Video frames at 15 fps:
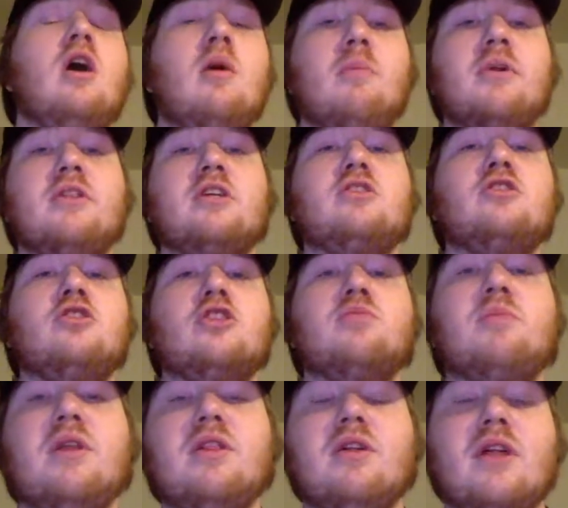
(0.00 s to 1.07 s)
But this has just
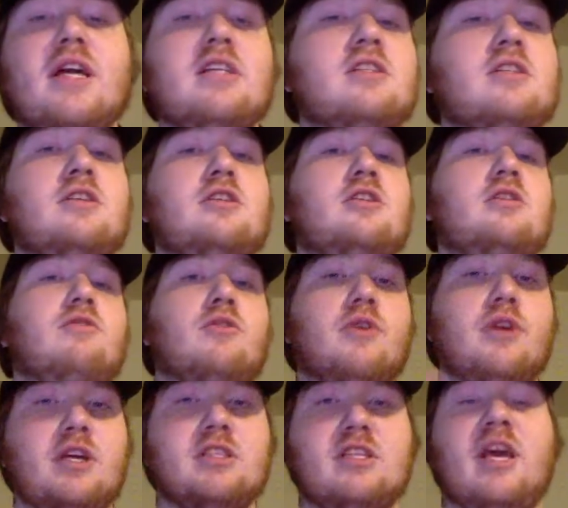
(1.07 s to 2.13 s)
been the latest edition of The
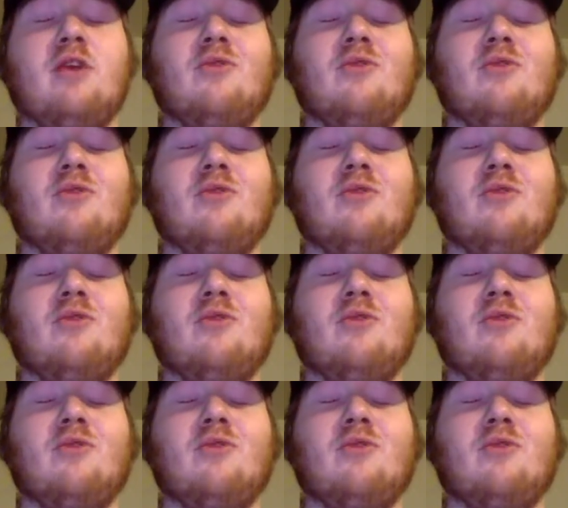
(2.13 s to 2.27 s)
Grittiest Take,